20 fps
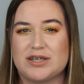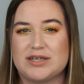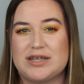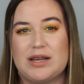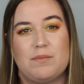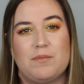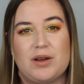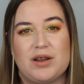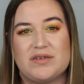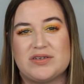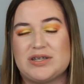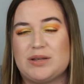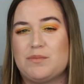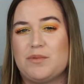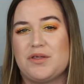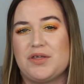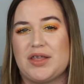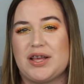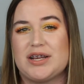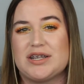someone if
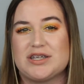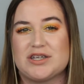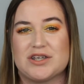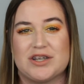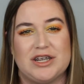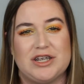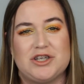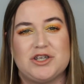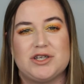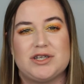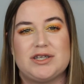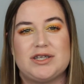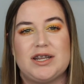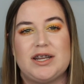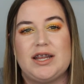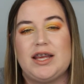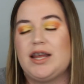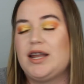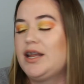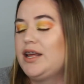someone thinks they're
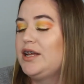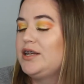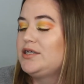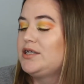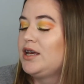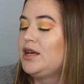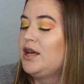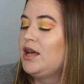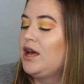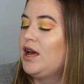interested in it.